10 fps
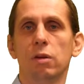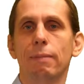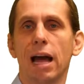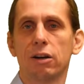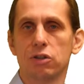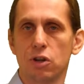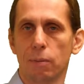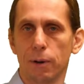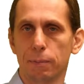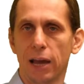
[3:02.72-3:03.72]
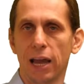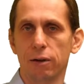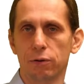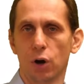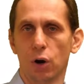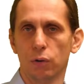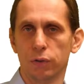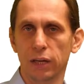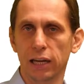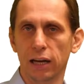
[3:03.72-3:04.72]
the macroscopic behavior of
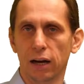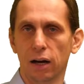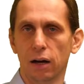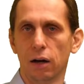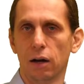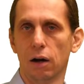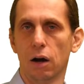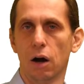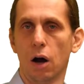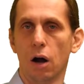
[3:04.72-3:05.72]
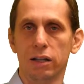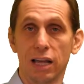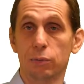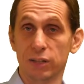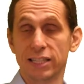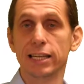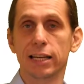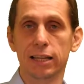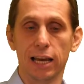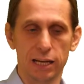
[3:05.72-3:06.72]
that we see
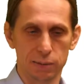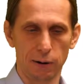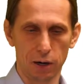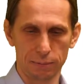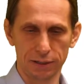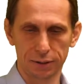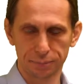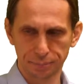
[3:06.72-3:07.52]
in the experiment.